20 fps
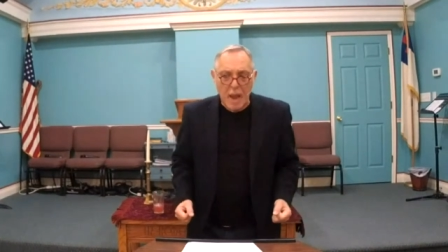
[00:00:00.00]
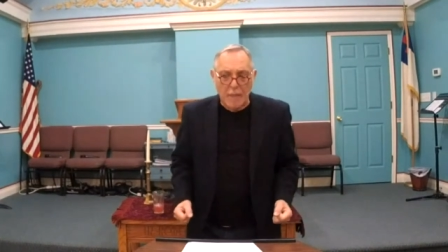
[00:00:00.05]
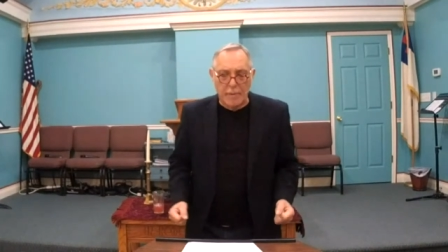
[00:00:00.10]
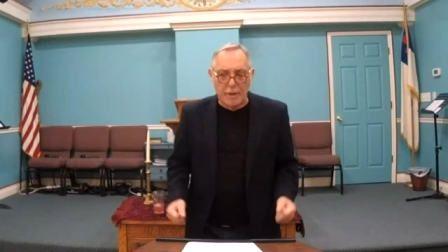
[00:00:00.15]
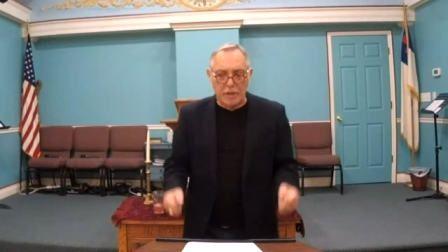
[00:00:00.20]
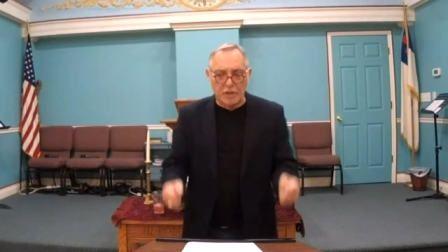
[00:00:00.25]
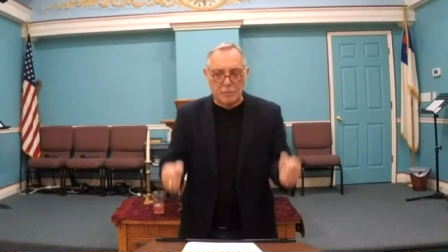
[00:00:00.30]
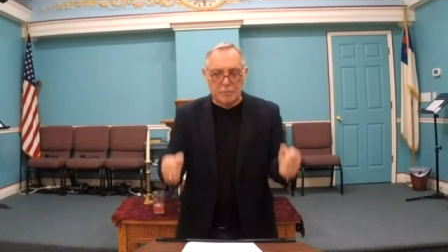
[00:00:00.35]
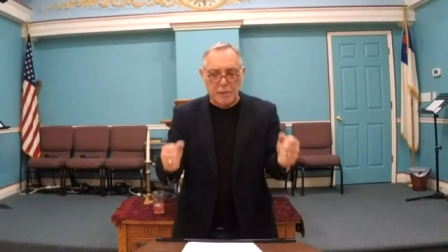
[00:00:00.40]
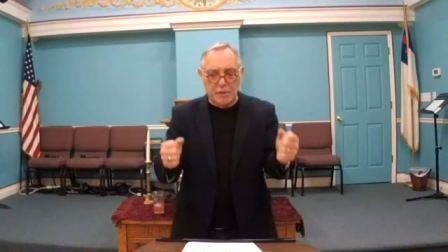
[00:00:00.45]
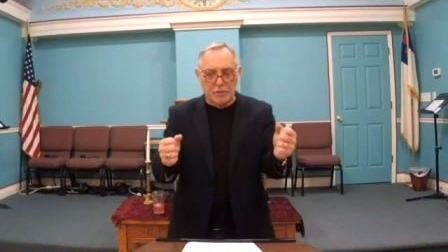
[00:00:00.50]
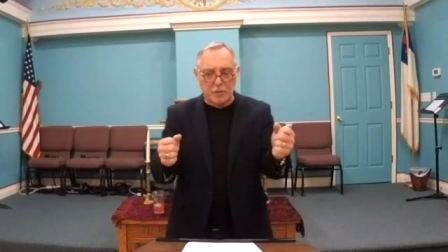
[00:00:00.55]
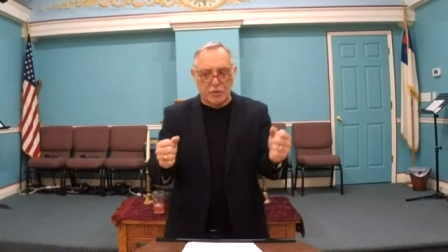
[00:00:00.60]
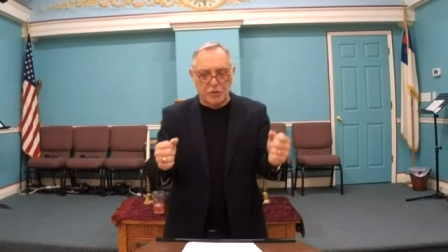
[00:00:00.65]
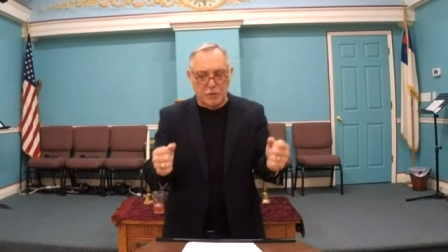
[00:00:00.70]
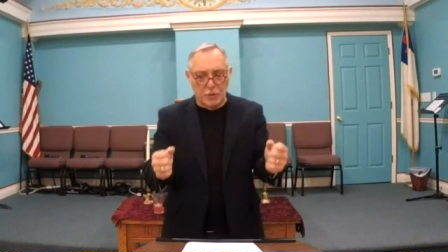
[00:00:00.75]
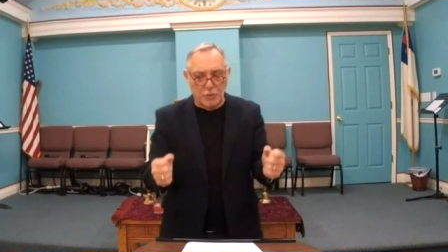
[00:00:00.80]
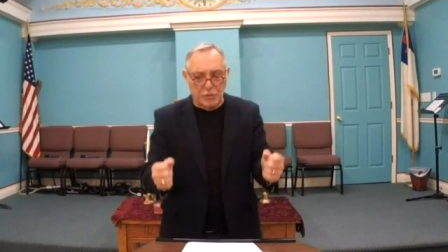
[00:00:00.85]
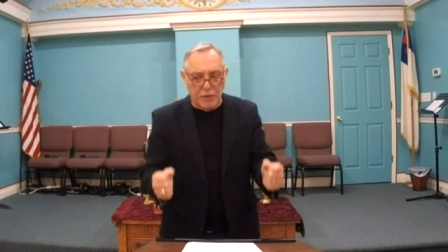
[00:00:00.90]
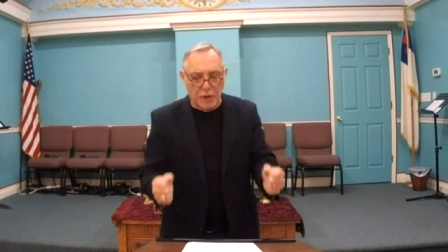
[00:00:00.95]
I'm going to speak
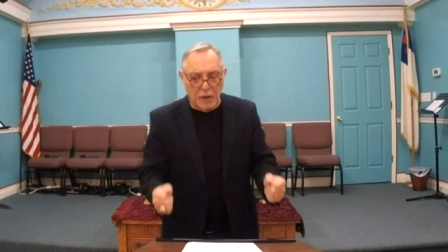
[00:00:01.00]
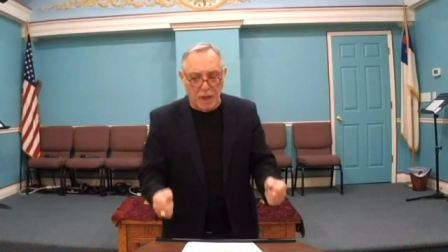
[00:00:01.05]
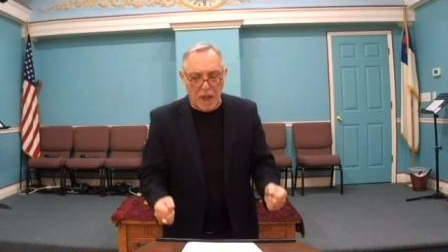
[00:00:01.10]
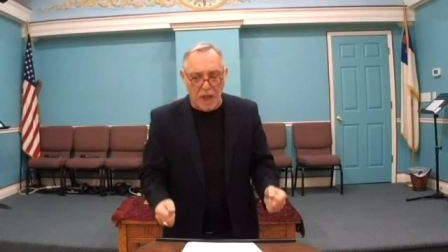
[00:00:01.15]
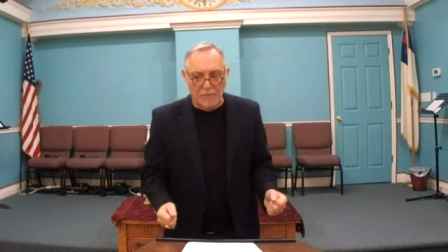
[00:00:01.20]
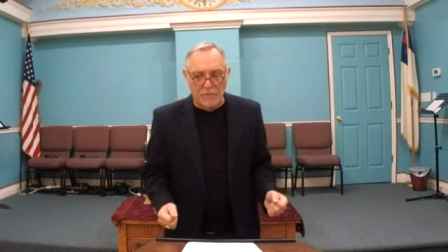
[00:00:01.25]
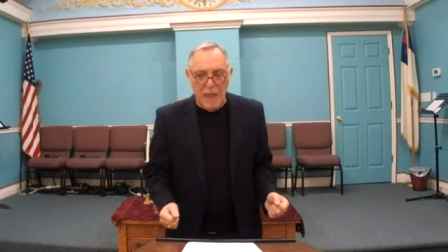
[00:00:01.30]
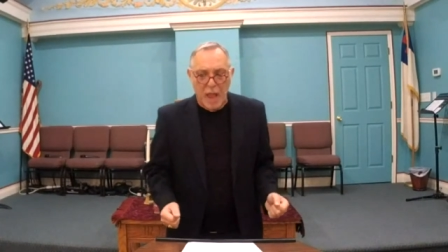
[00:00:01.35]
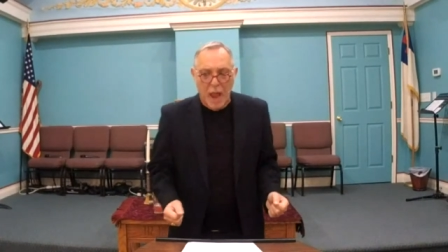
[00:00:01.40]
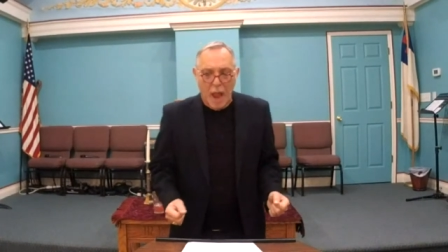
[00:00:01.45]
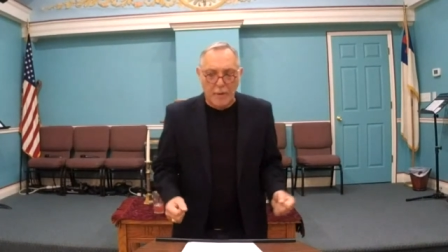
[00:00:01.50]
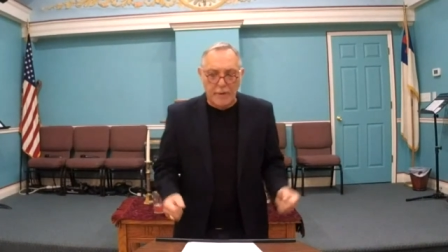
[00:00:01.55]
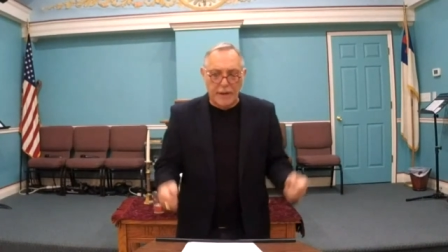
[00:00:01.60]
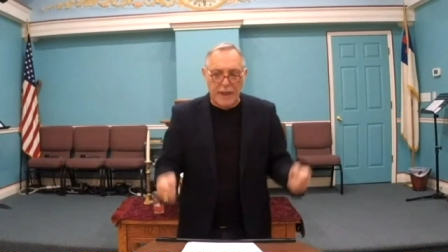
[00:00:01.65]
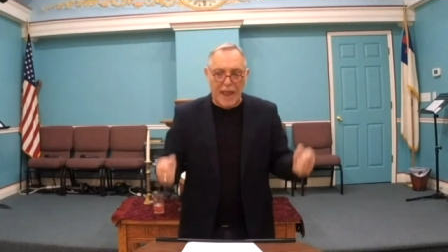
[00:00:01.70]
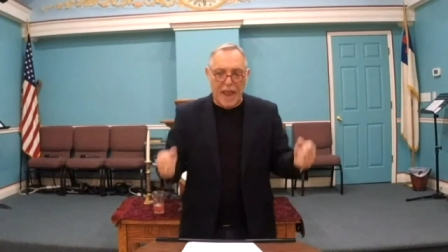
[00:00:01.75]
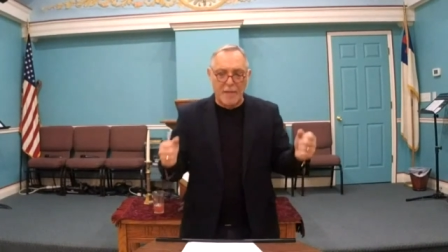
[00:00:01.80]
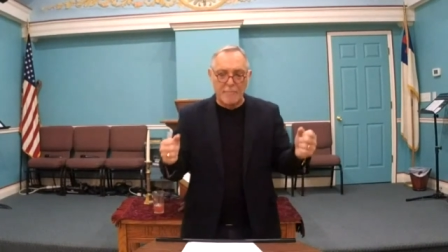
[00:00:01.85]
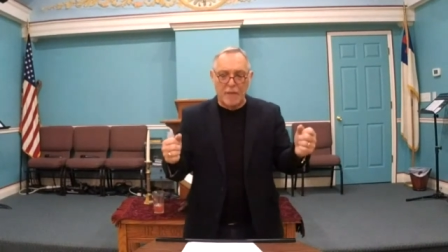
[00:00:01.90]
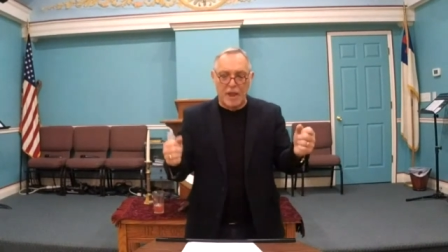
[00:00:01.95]
the truth in love. I'm
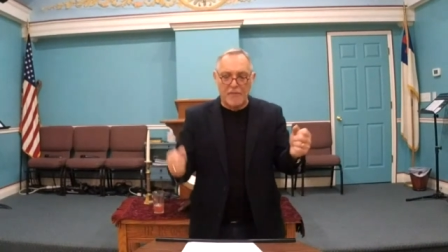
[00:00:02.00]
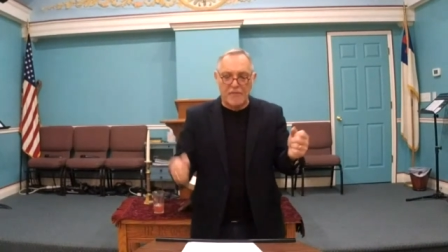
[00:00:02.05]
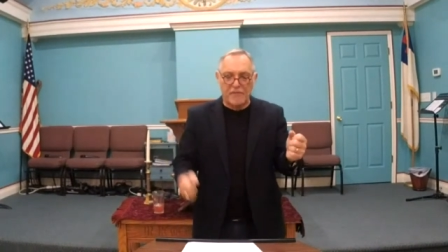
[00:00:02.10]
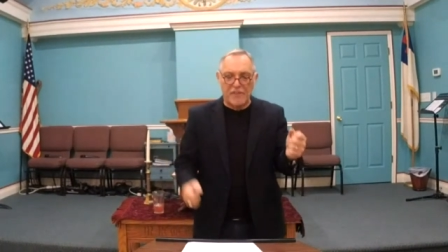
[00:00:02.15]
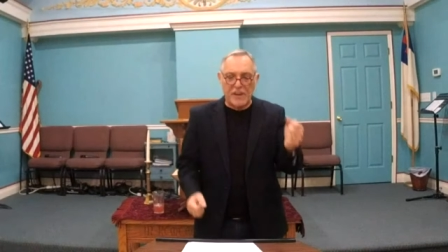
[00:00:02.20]
going to have my